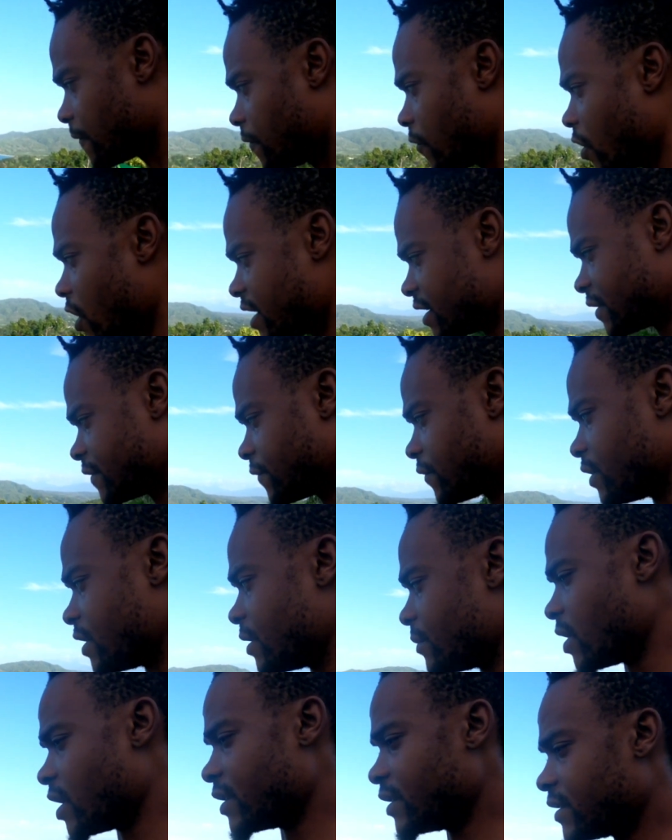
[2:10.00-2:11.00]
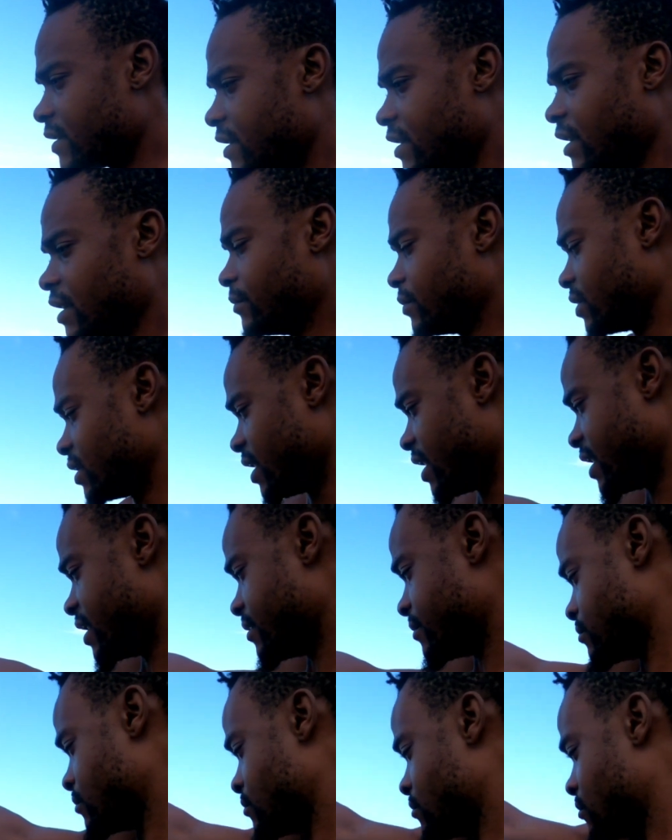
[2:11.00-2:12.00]
fries for them at the same
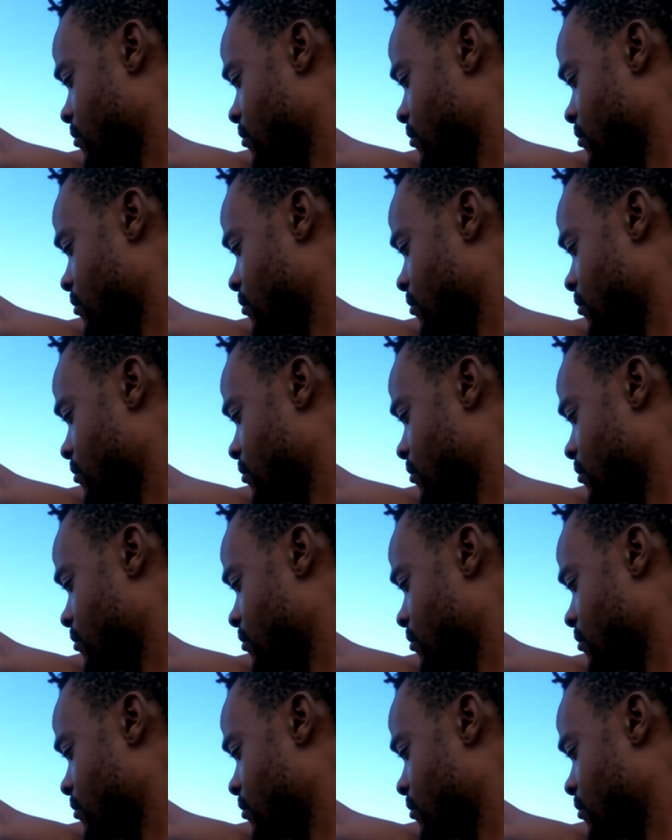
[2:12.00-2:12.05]
time.